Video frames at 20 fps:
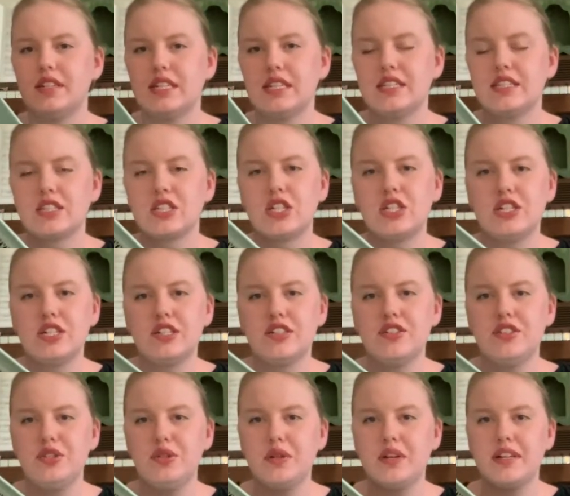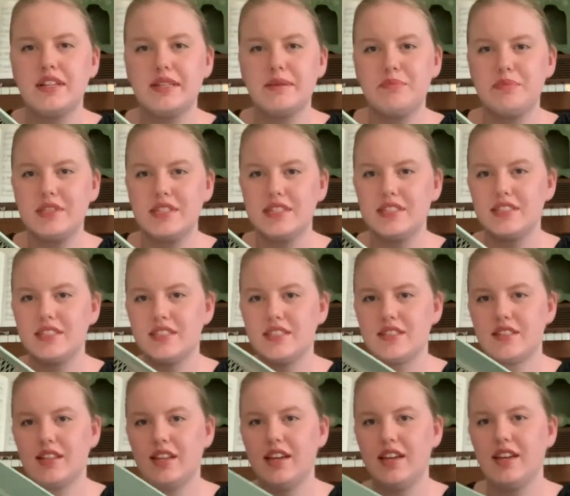It's called Eucalyptus
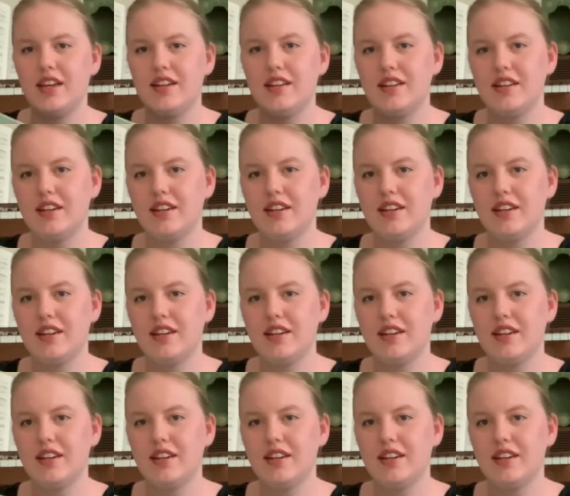and